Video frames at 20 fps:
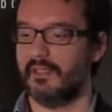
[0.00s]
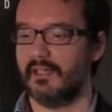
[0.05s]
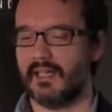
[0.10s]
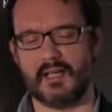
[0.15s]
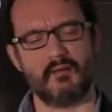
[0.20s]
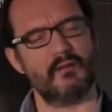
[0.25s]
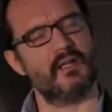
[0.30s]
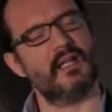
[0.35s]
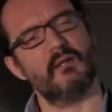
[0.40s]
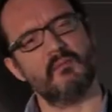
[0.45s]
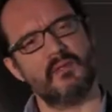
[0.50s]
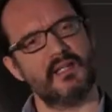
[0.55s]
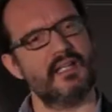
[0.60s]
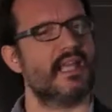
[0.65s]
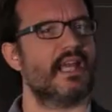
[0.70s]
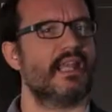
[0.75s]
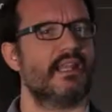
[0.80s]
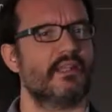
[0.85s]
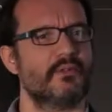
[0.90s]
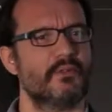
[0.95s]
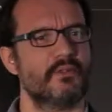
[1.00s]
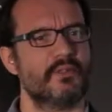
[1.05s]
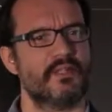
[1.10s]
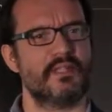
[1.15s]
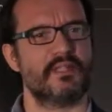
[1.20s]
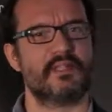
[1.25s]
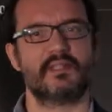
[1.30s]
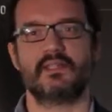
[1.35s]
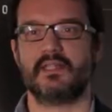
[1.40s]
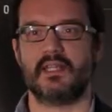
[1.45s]
Anyway, then we gathered all
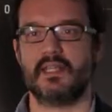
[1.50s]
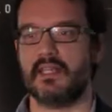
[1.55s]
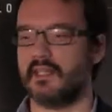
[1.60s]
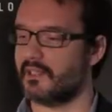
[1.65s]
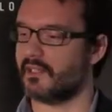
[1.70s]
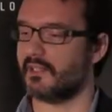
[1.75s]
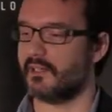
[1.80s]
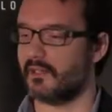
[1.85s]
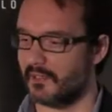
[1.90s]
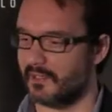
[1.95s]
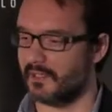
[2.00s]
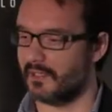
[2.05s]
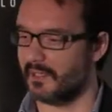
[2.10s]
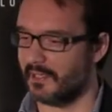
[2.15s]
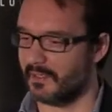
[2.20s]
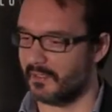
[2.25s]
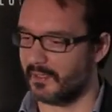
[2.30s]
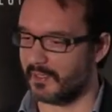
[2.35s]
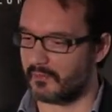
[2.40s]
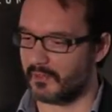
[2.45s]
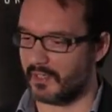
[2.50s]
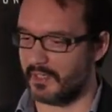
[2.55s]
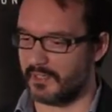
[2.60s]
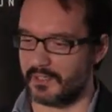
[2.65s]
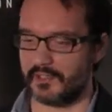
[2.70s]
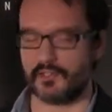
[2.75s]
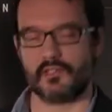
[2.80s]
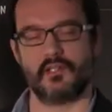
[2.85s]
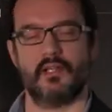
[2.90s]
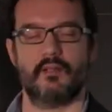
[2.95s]
these data, and then I created
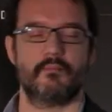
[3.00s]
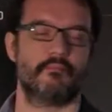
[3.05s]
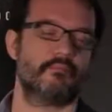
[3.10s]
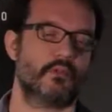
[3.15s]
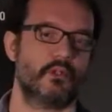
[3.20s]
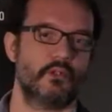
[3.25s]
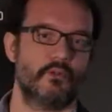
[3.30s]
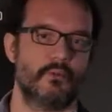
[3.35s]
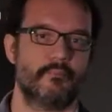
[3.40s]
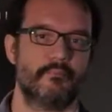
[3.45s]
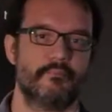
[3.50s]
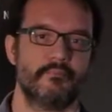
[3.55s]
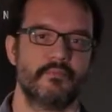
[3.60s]
this chart. Cool.